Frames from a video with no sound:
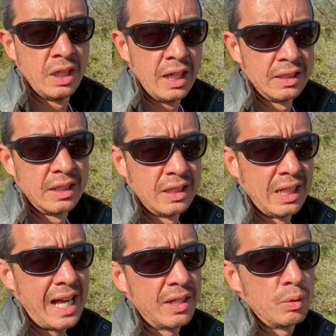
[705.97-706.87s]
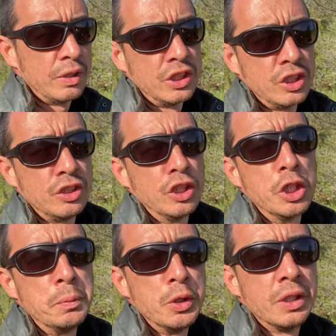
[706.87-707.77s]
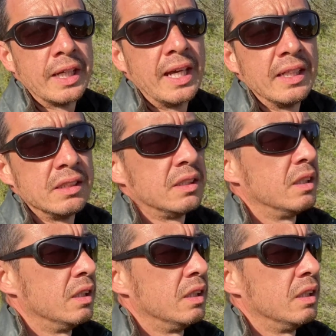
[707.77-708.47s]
as a language to communicate